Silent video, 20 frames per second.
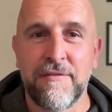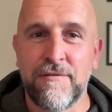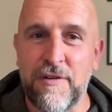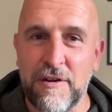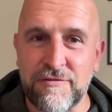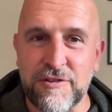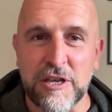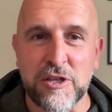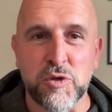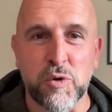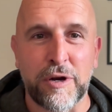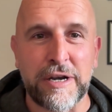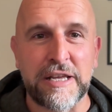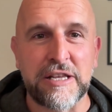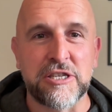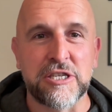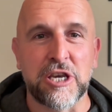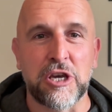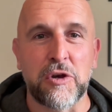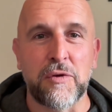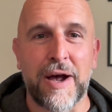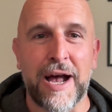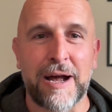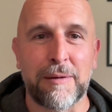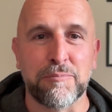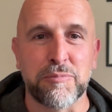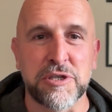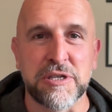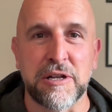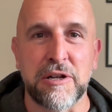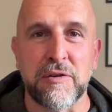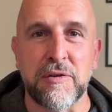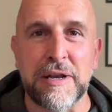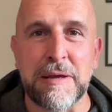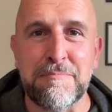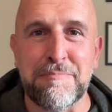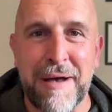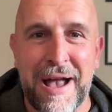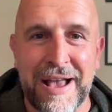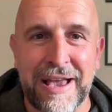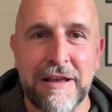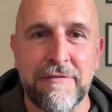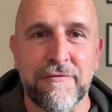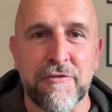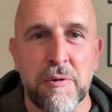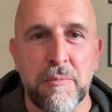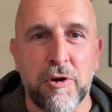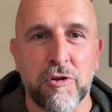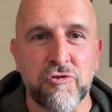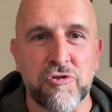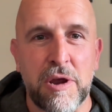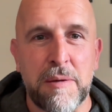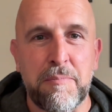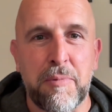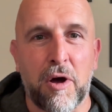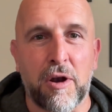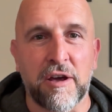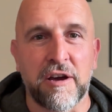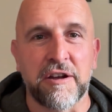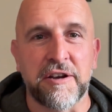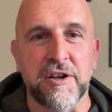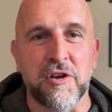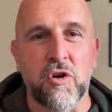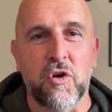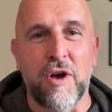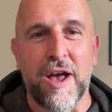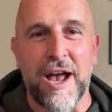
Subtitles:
50-22, absolutely banging from Andre Pollard.